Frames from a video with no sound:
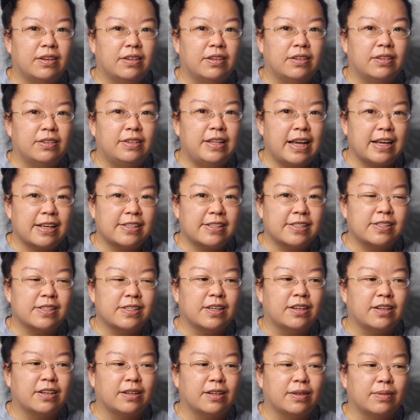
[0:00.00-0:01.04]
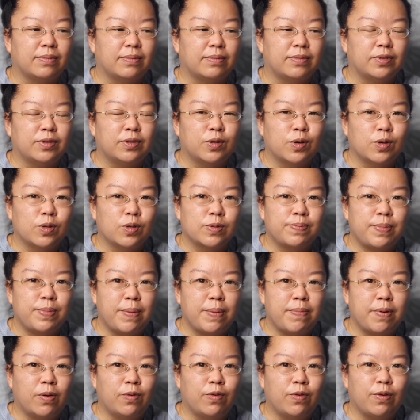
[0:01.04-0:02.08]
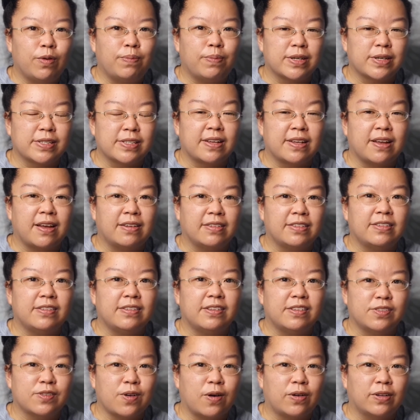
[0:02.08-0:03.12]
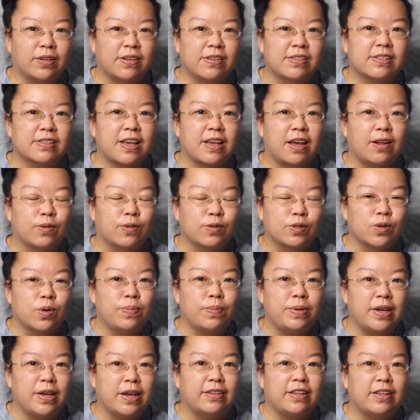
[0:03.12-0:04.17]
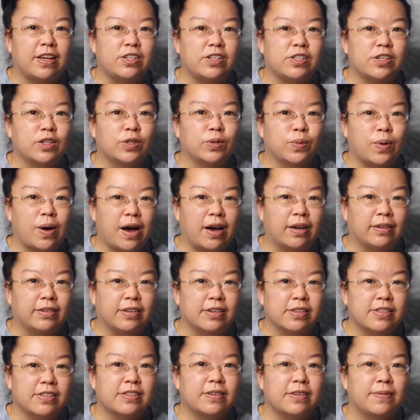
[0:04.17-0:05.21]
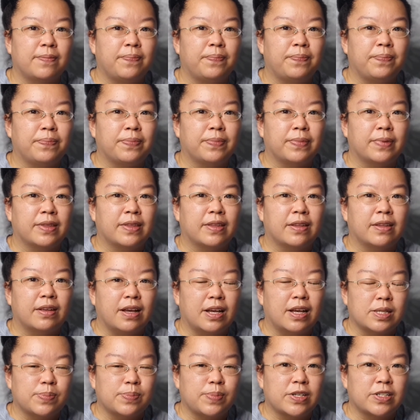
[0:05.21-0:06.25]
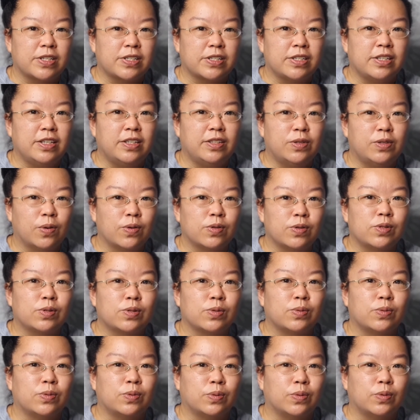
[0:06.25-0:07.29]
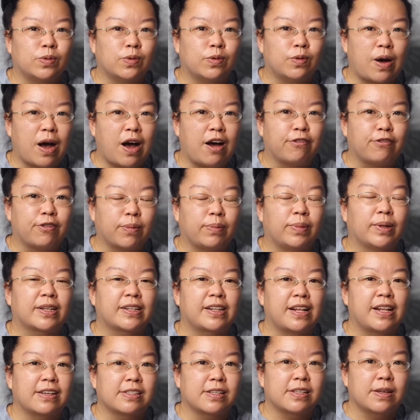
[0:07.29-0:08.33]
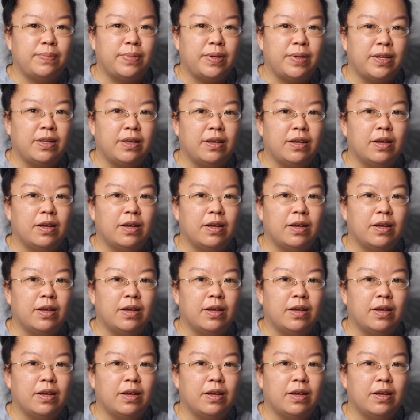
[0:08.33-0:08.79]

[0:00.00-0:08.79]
Next, those people with personality disorders can also be a danger to others, especially those who are from the cluster B.